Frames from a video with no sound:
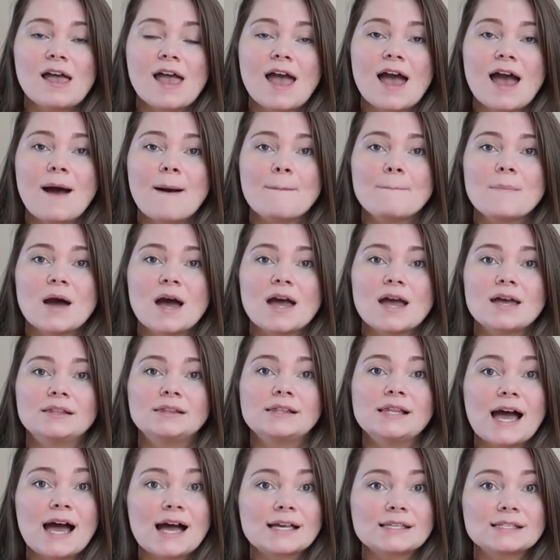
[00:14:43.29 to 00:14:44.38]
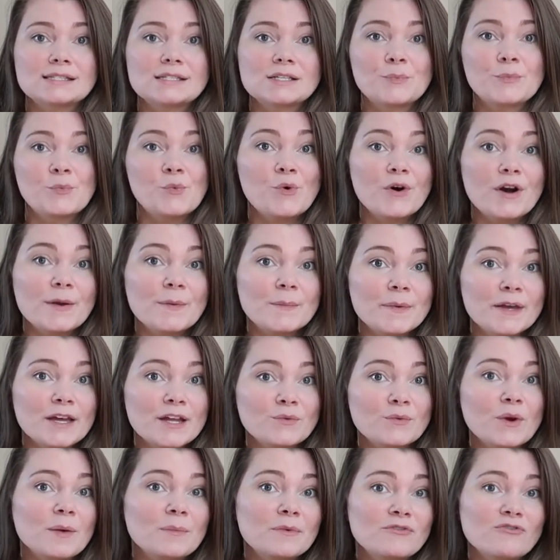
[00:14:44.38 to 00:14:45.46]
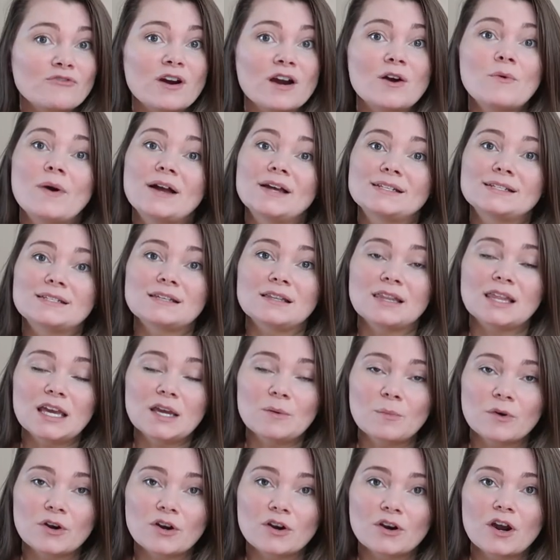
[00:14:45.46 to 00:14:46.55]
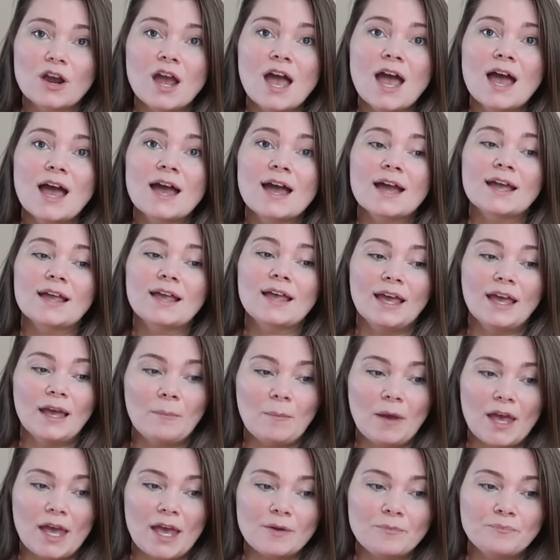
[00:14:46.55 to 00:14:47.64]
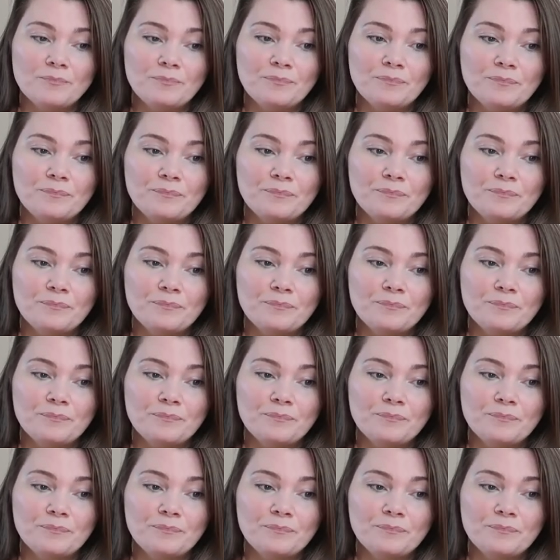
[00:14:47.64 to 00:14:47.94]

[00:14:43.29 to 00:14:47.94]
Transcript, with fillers: at my last appointment right before I went into labor came in.